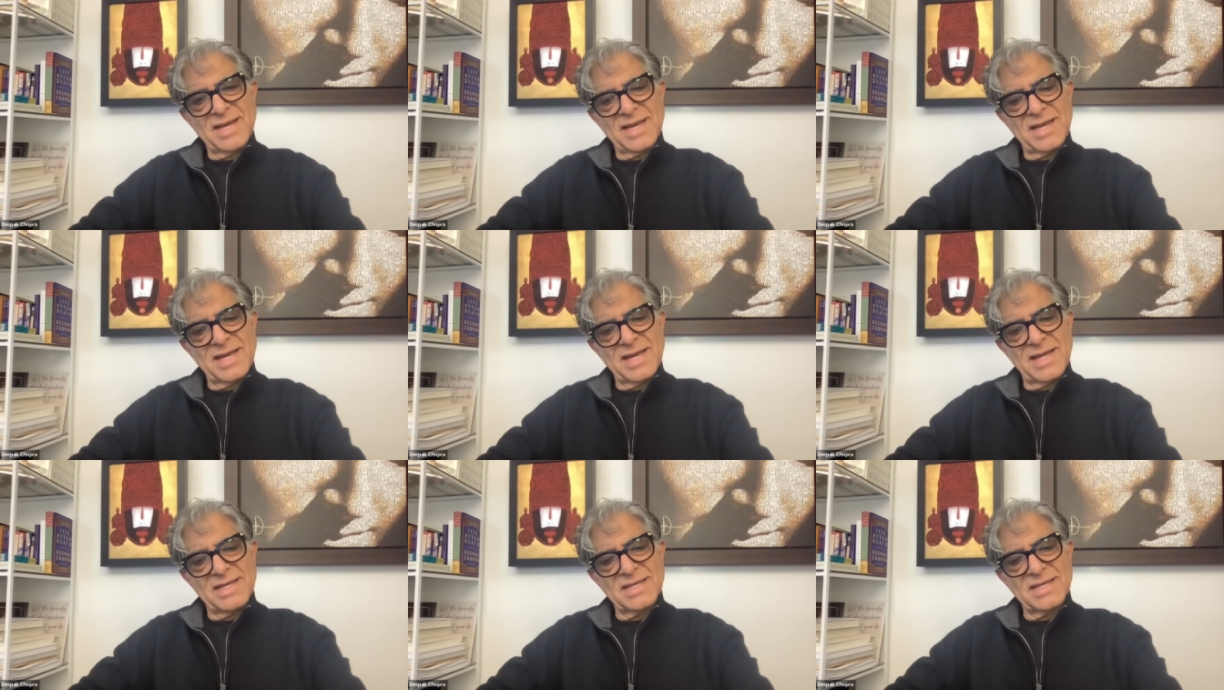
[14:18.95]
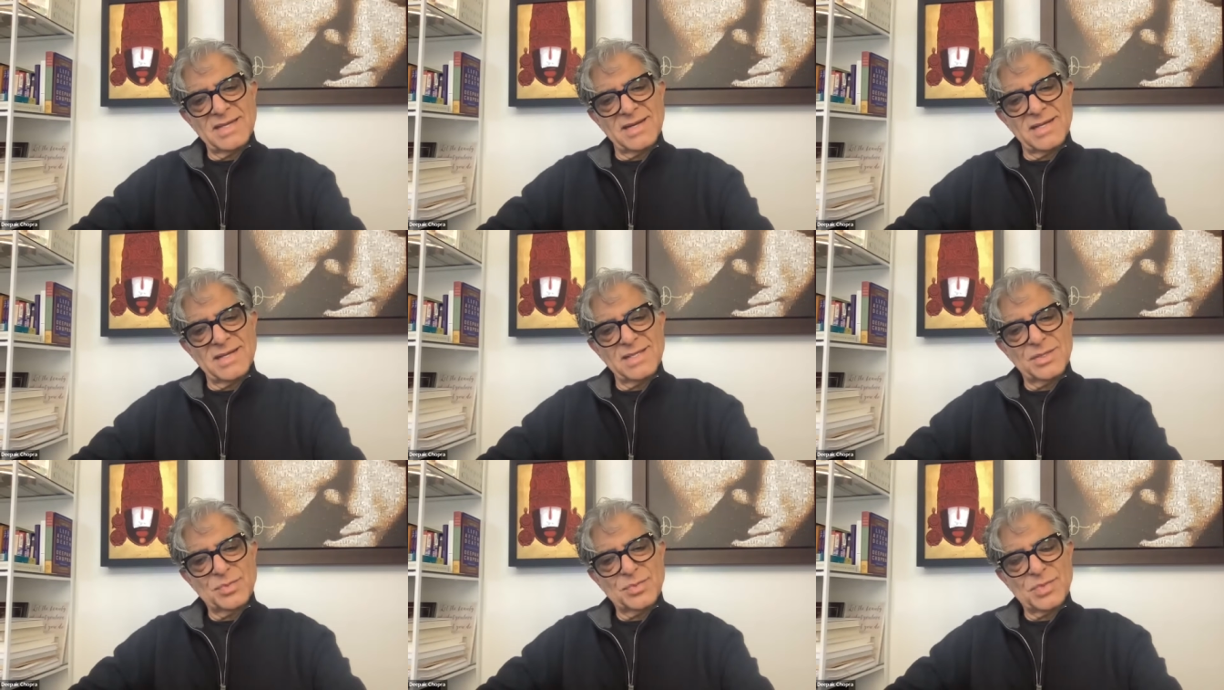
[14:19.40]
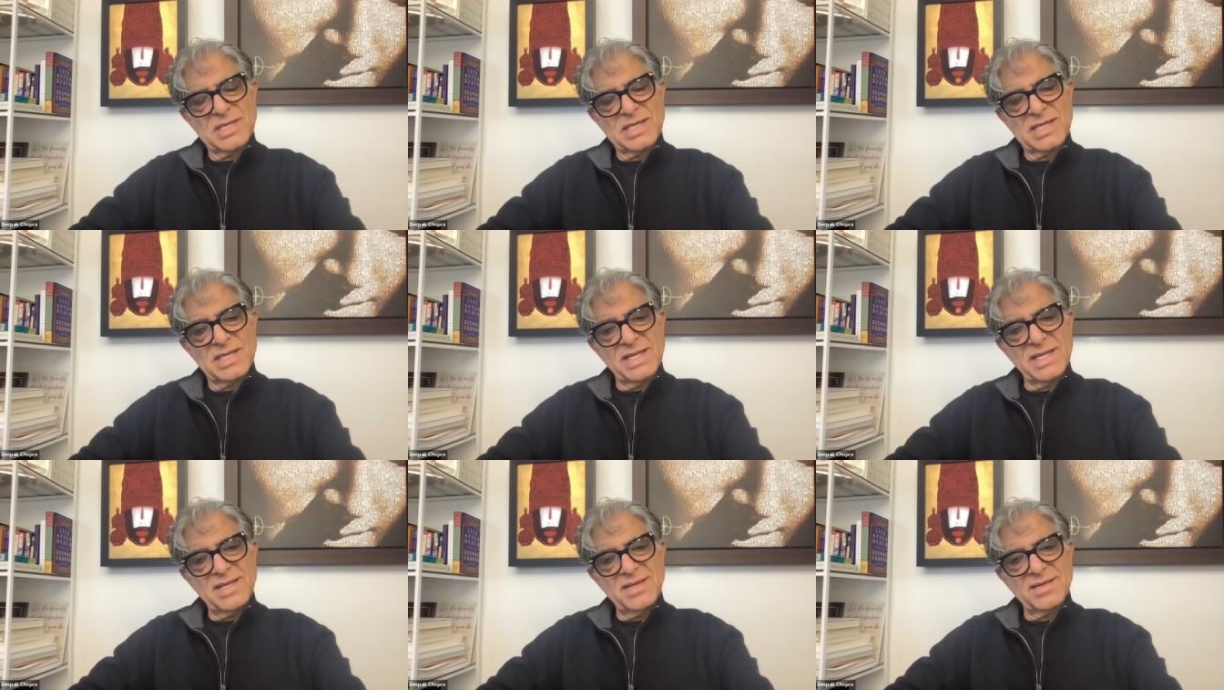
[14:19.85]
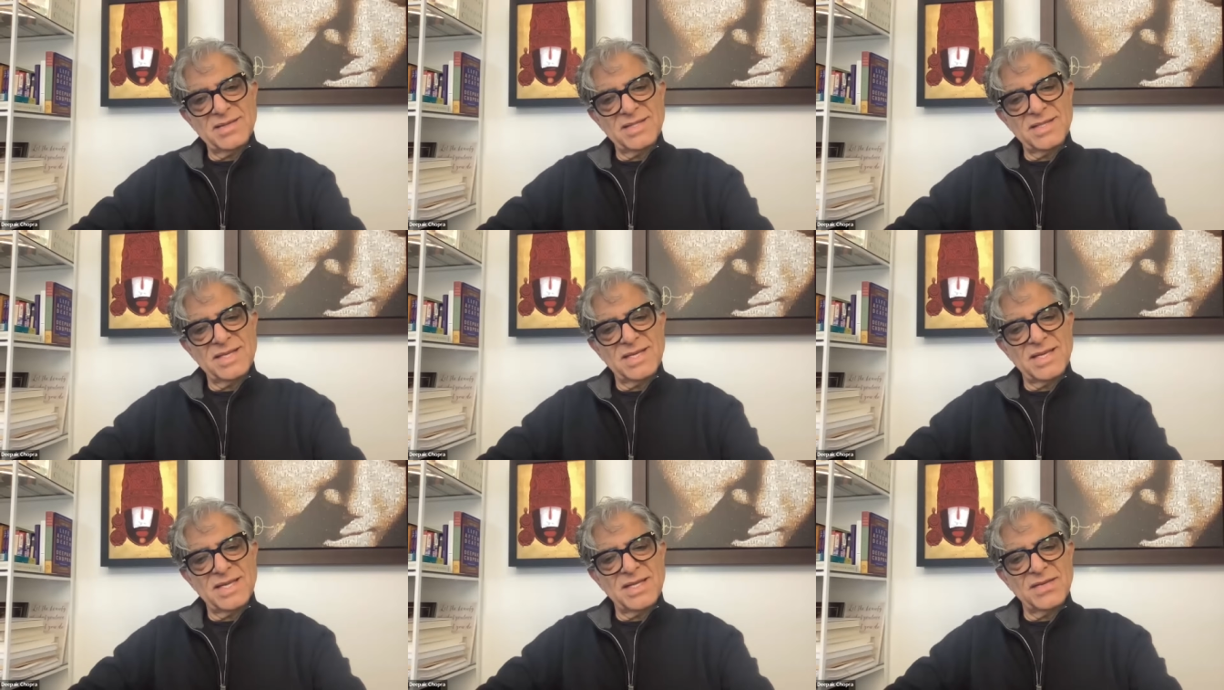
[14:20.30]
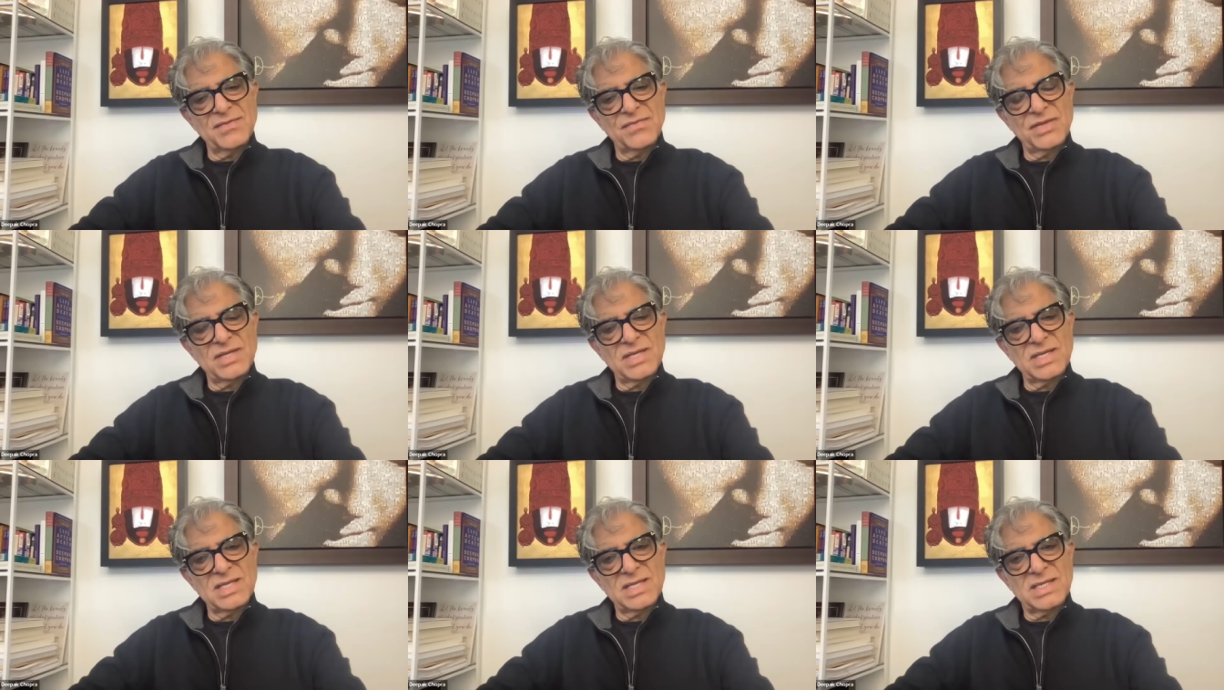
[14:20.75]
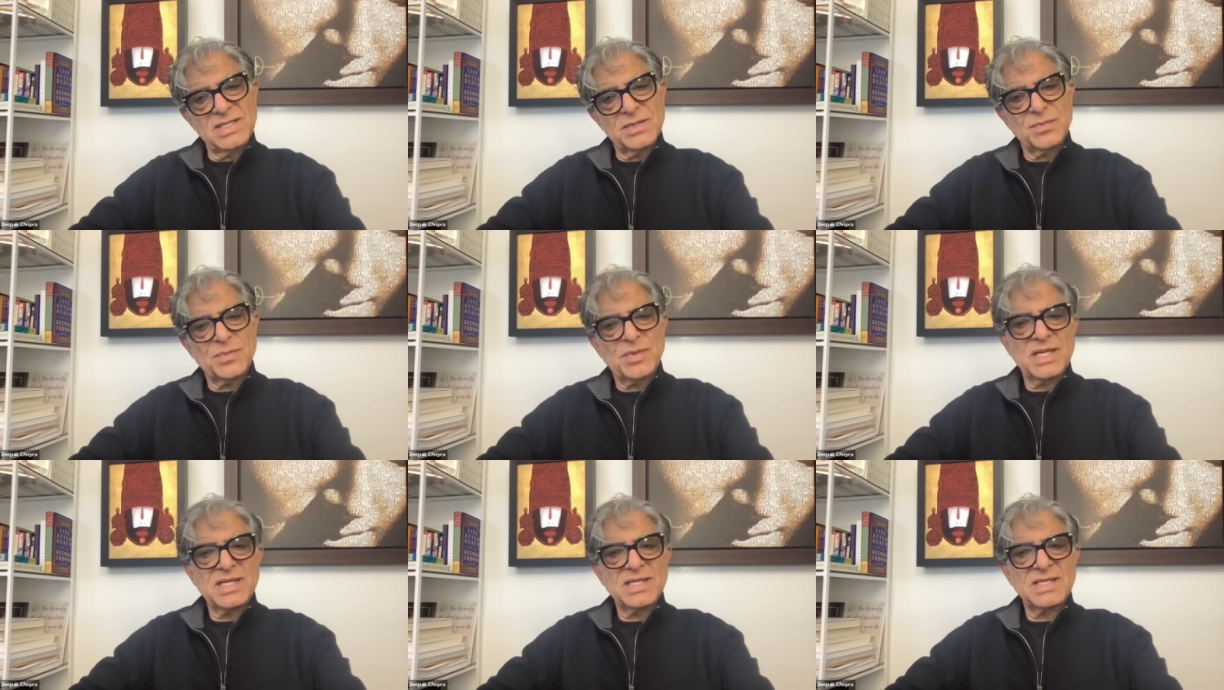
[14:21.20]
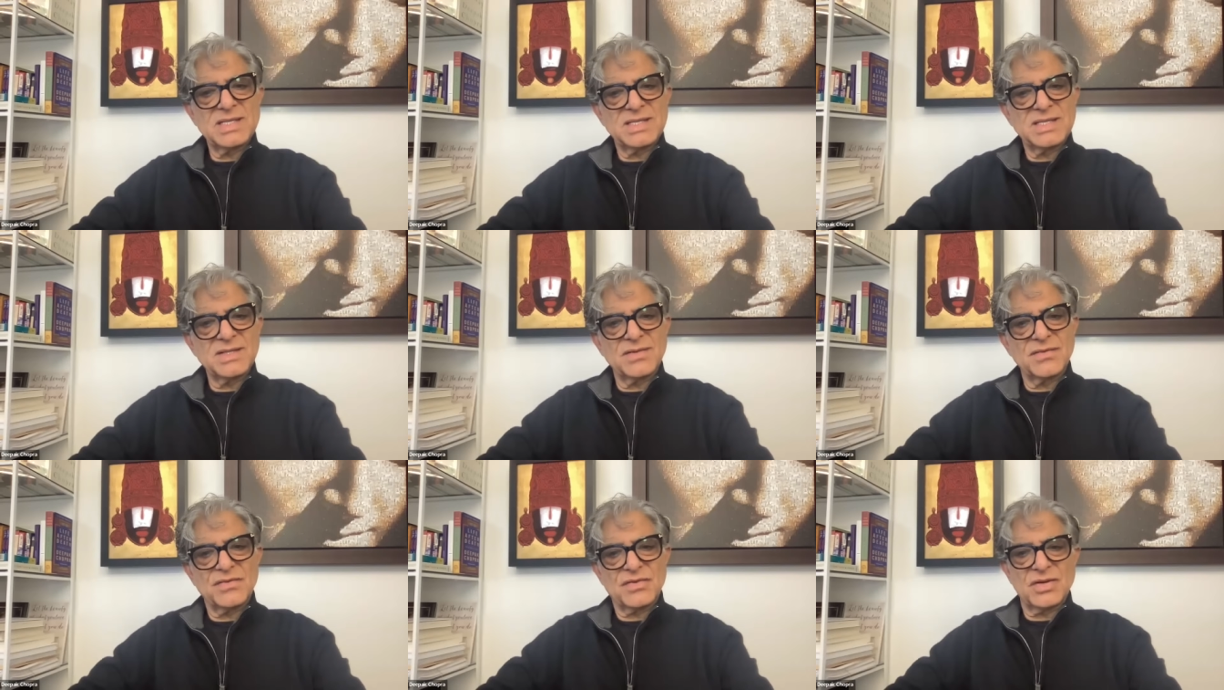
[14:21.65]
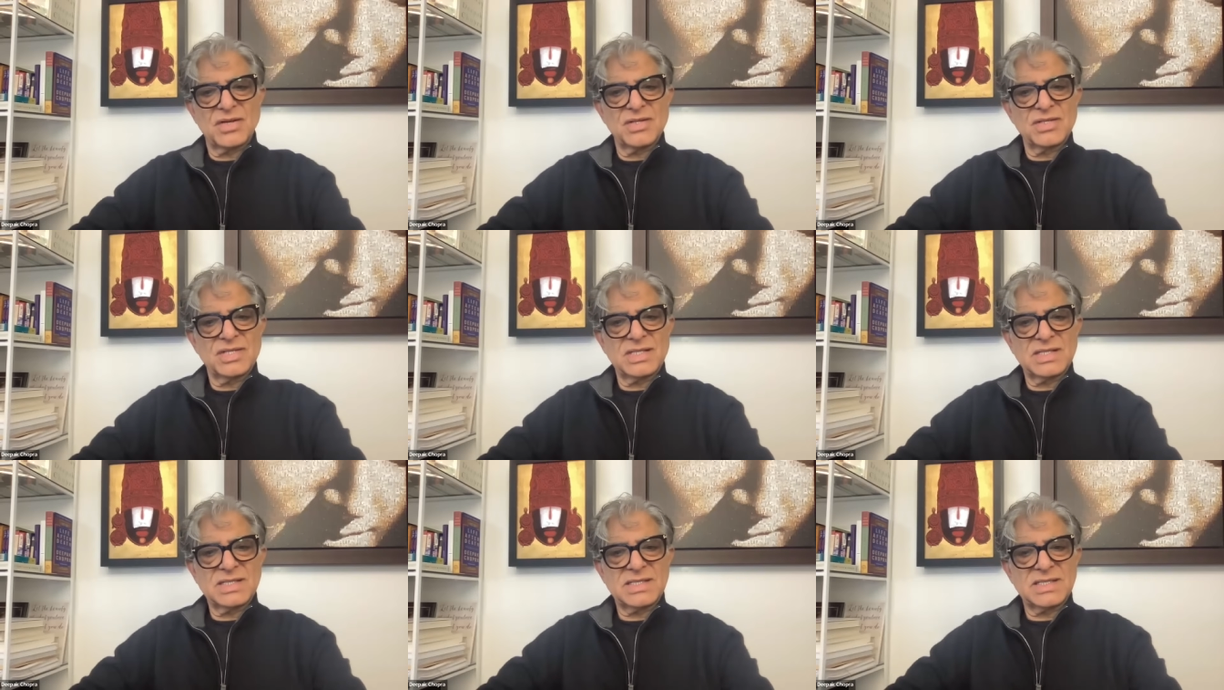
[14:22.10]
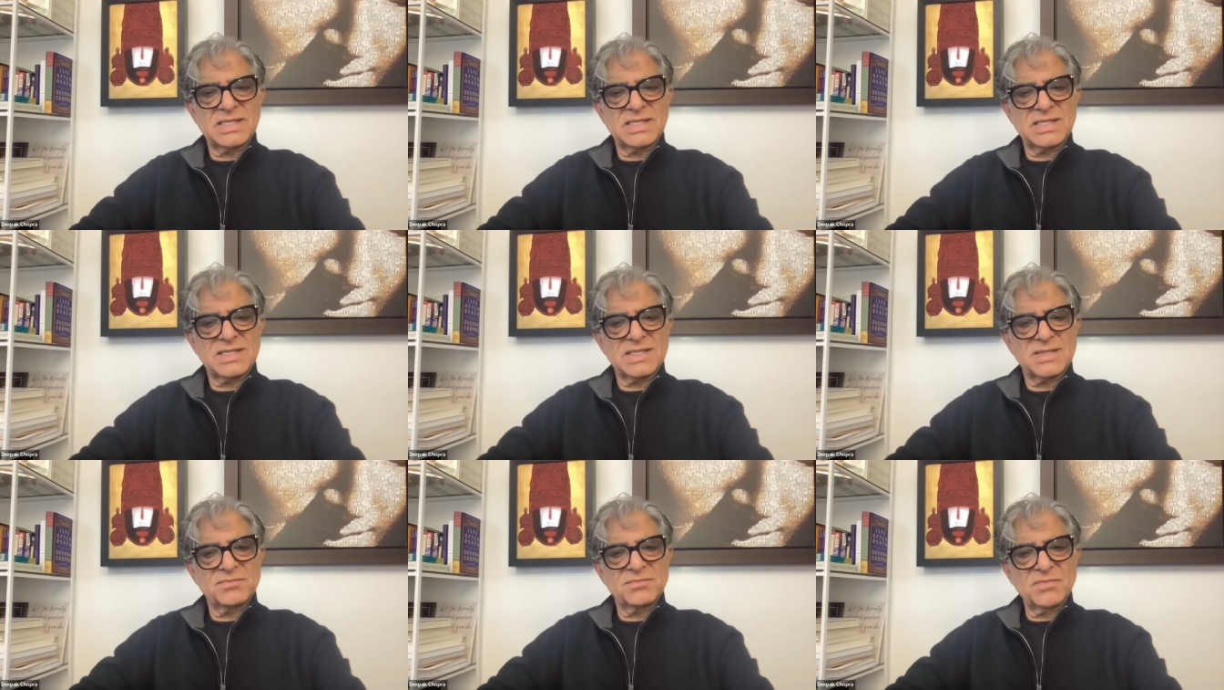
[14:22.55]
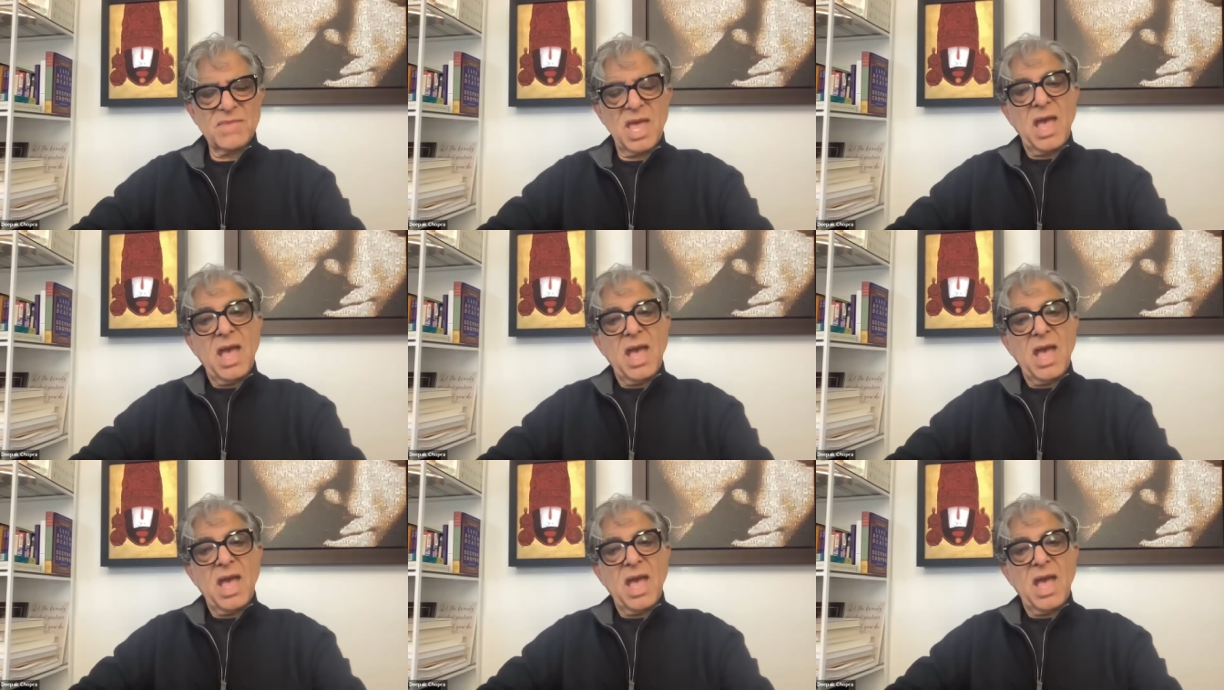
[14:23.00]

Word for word: and ultimately the infinite space of consciousness?